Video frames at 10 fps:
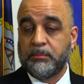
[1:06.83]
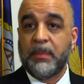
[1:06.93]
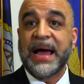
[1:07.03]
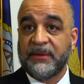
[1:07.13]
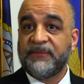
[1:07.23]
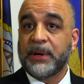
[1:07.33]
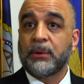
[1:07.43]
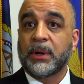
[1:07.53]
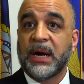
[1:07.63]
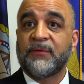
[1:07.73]
by the
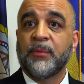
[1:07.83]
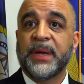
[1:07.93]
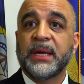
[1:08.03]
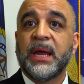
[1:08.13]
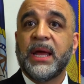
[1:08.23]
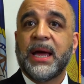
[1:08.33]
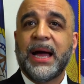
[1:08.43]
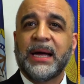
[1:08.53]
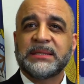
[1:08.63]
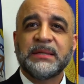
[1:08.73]
federal government uh,